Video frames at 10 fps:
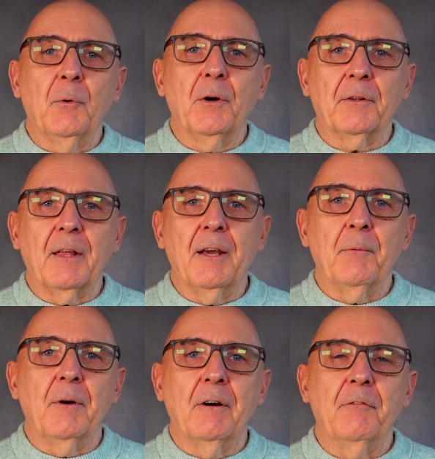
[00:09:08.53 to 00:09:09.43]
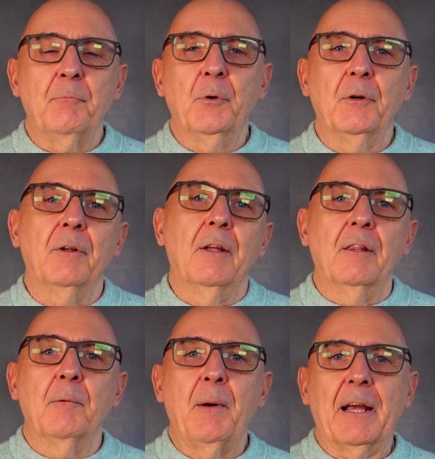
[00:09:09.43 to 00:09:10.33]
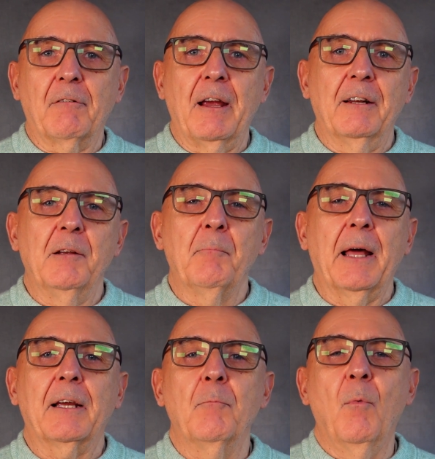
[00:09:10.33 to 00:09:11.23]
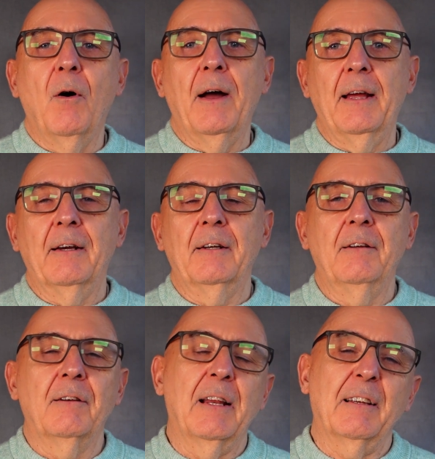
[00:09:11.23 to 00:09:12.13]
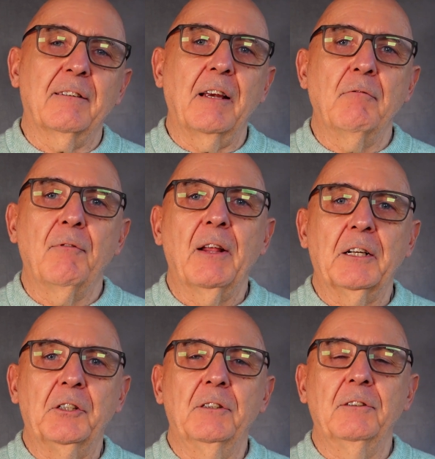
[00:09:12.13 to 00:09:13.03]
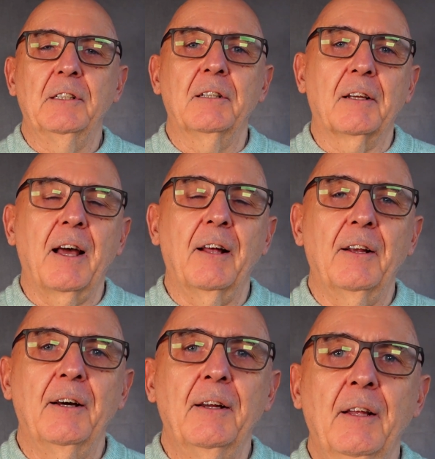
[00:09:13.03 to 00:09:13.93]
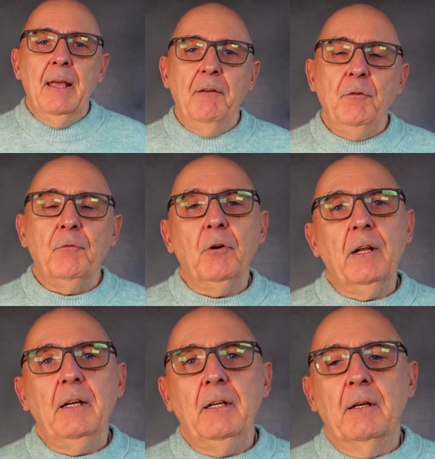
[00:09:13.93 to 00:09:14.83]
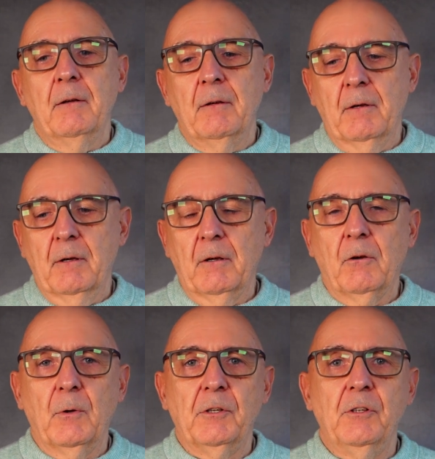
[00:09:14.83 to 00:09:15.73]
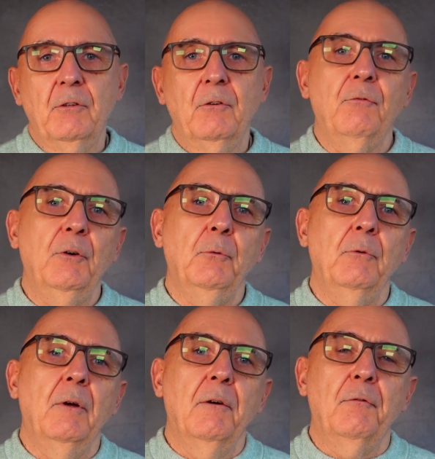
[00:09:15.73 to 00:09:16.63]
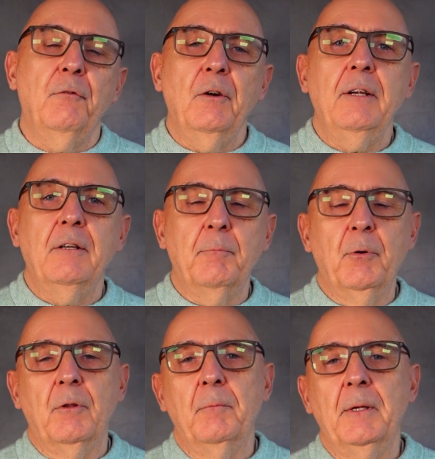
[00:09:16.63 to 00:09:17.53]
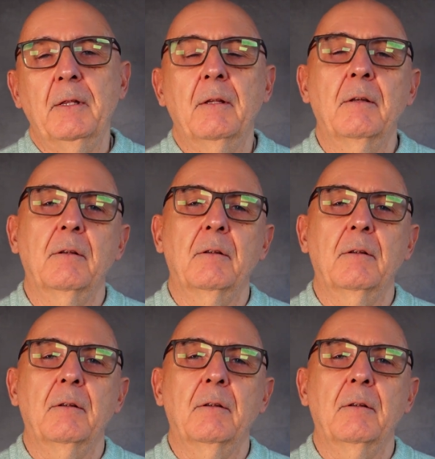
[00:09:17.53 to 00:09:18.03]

work there where I've put the background in black and white and let's say reflections into colour. If you've got any questions, feel free to put them in